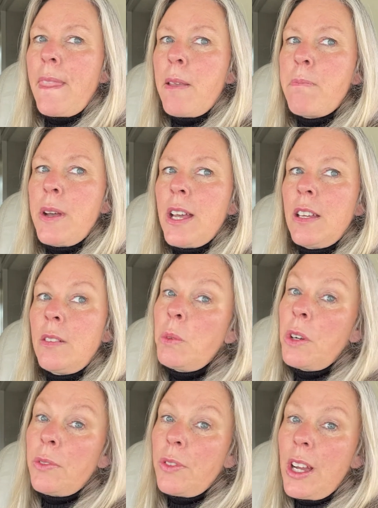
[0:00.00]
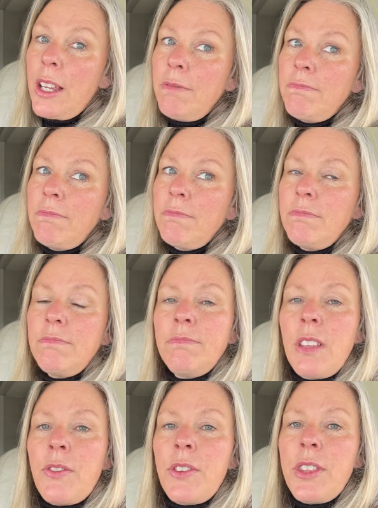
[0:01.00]
But we're fine.
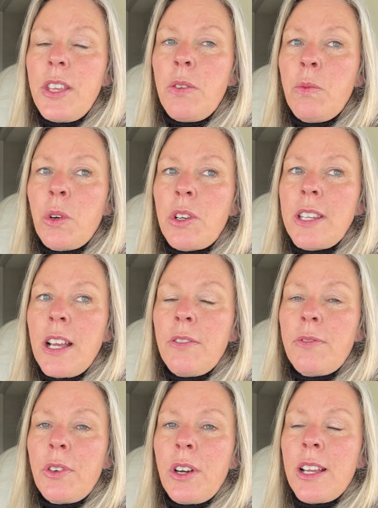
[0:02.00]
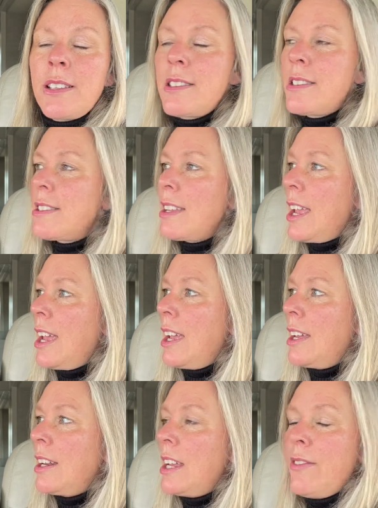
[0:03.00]
Everything worked out for us,
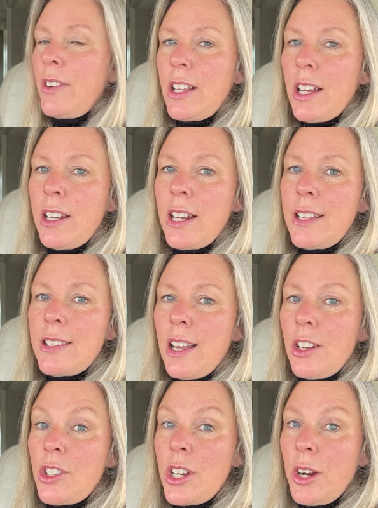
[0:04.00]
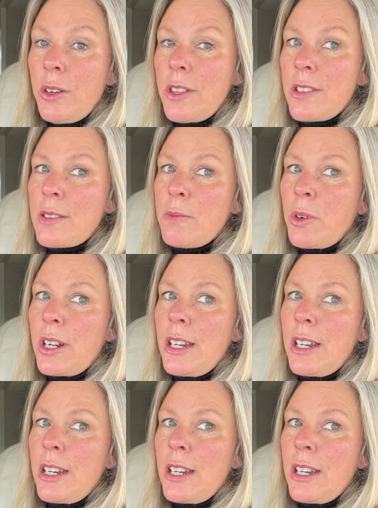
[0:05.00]
and I even got a nice hot shower this morning.